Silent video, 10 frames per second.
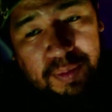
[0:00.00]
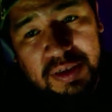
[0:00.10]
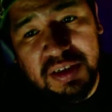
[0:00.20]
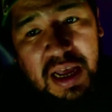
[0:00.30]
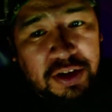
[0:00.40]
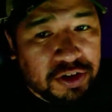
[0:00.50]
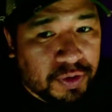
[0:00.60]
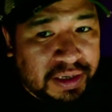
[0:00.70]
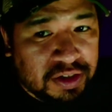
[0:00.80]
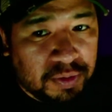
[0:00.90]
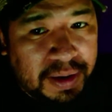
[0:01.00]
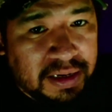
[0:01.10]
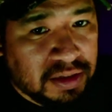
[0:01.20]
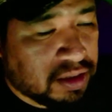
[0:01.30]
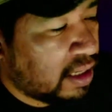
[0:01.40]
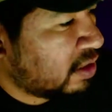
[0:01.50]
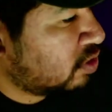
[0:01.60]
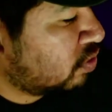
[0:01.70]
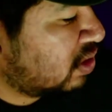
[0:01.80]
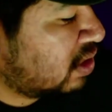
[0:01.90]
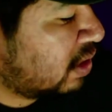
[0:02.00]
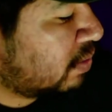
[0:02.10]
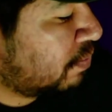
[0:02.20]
a standard directional pad into like a joystick.